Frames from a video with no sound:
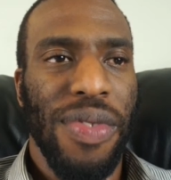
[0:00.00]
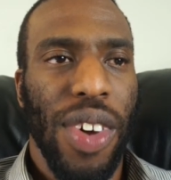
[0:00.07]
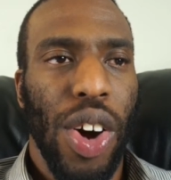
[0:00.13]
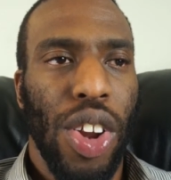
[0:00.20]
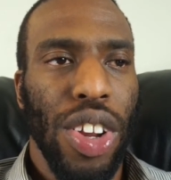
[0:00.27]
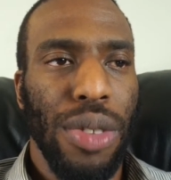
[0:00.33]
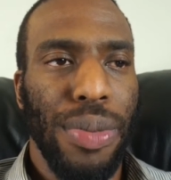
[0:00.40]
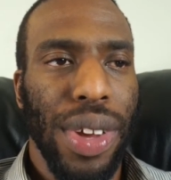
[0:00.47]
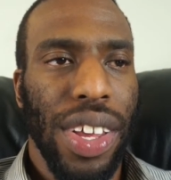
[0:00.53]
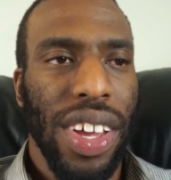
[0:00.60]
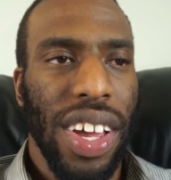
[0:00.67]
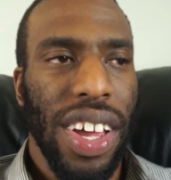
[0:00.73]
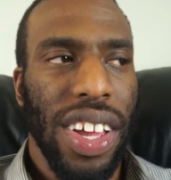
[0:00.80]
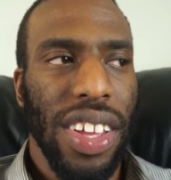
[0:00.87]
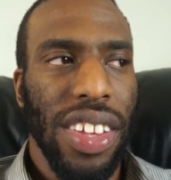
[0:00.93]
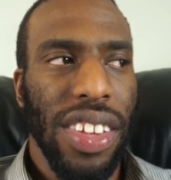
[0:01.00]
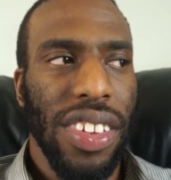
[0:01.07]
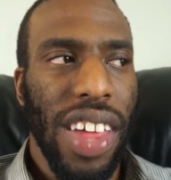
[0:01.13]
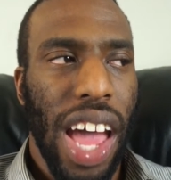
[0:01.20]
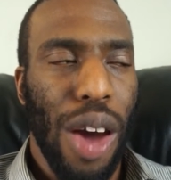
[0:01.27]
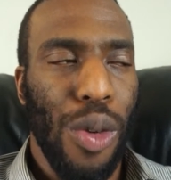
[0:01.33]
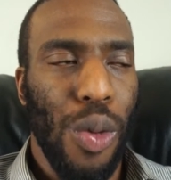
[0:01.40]
only
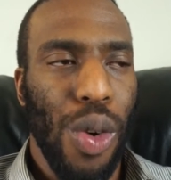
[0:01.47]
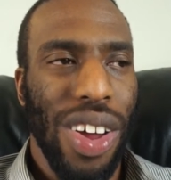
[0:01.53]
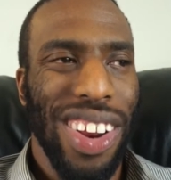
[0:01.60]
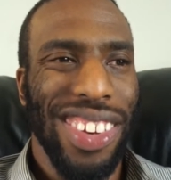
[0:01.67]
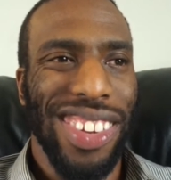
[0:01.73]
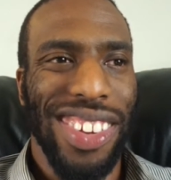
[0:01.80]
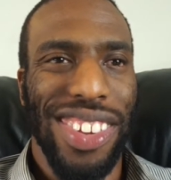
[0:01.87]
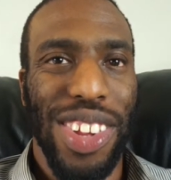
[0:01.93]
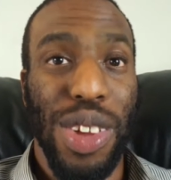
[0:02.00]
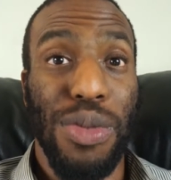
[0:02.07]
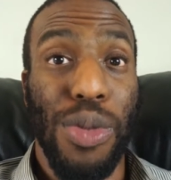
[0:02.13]
because I wanted to see